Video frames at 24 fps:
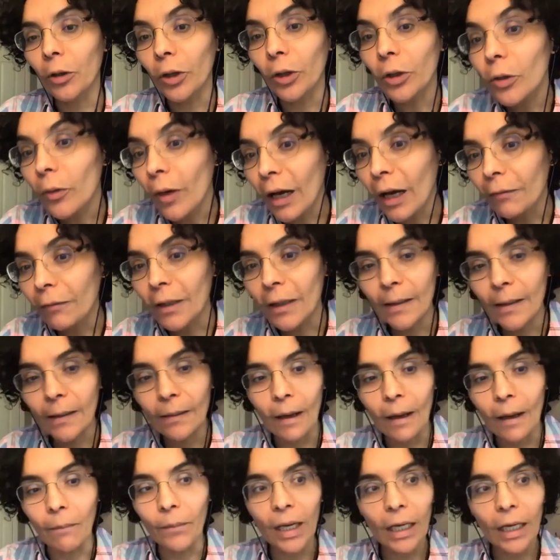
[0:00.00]
to have this
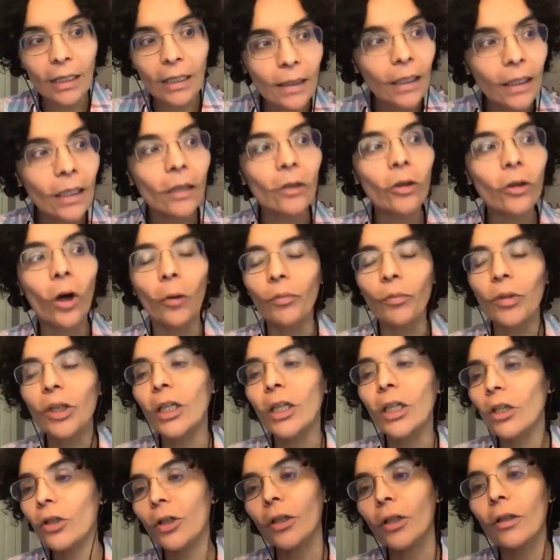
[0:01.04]
amazing
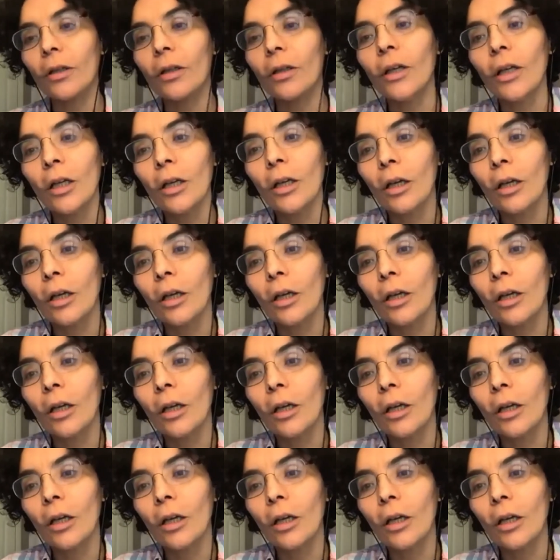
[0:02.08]
combination